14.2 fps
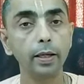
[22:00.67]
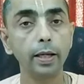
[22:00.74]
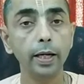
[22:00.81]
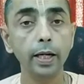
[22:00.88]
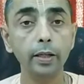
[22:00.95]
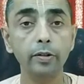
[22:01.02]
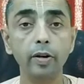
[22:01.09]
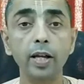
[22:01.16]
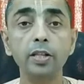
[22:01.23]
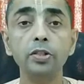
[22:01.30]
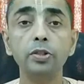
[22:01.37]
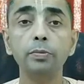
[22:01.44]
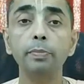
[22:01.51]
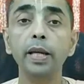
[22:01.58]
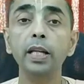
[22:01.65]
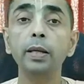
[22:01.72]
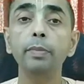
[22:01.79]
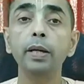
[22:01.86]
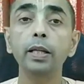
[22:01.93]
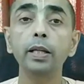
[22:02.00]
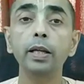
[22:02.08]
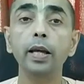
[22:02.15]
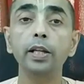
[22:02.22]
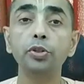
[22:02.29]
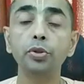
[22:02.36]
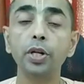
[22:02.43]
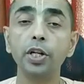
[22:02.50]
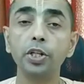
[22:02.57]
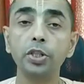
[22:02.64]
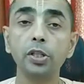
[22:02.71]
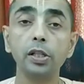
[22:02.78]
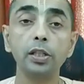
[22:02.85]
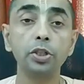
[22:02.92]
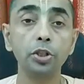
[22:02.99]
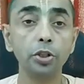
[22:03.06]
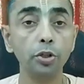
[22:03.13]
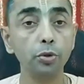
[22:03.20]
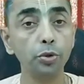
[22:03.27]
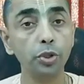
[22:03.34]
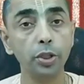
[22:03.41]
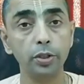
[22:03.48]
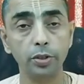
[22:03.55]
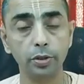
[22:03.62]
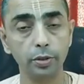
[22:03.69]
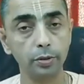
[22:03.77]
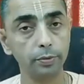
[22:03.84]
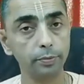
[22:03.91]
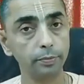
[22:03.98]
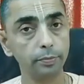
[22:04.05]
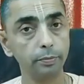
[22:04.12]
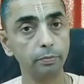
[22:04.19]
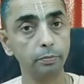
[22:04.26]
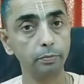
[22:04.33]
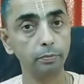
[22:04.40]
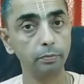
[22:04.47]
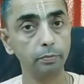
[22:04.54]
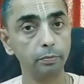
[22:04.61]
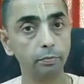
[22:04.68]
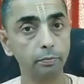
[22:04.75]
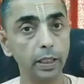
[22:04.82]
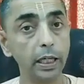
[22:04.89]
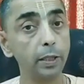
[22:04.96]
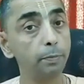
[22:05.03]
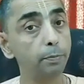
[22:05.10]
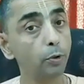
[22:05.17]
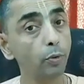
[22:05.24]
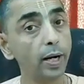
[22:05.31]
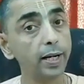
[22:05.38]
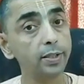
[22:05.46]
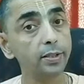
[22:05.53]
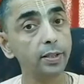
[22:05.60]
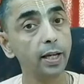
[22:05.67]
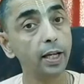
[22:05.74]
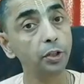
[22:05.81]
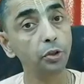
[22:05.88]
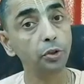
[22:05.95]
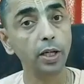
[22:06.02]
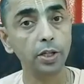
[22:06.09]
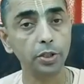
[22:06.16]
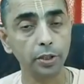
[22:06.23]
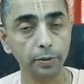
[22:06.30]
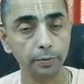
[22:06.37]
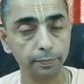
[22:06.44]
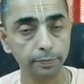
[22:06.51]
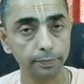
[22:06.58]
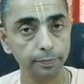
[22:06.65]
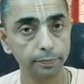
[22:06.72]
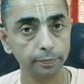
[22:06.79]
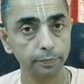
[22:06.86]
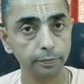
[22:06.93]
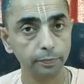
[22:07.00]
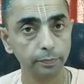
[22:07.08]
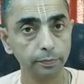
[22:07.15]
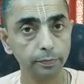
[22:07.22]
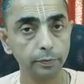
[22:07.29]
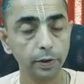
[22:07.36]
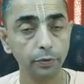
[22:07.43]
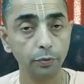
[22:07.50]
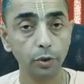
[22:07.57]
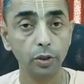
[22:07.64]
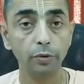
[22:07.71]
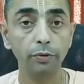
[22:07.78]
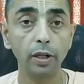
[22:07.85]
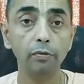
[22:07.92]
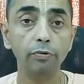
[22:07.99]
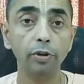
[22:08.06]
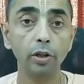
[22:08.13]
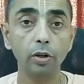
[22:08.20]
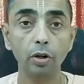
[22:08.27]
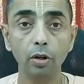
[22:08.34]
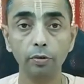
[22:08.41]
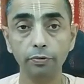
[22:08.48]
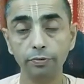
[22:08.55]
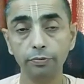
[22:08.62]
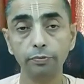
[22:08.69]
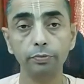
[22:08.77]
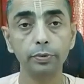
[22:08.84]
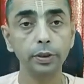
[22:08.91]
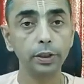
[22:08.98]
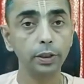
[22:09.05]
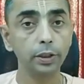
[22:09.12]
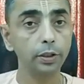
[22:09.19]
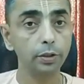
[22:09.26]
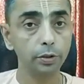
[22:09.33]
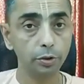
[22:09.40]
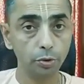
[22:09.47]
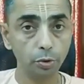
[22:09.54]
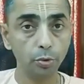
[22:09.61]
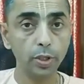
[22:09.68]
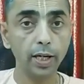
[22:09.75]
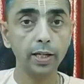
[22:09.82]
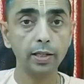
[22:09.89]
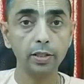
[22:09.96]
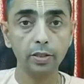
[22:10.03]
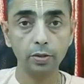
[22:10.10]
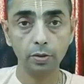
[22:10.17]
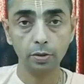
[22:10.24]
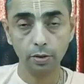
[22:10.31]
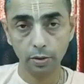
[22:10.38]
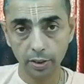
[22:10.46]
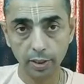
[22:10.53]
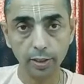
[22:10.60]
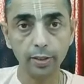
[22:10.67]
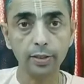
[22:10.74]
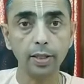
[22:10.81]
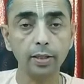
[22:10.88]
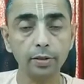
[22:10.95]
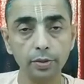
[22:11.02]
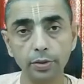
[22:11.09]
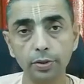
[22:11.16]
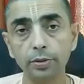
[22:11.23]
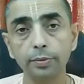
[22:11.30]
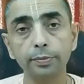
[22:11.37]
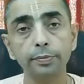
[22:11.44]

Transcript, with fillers: It runs many, many educational institutions. It provides education for the welfare of students, citizens.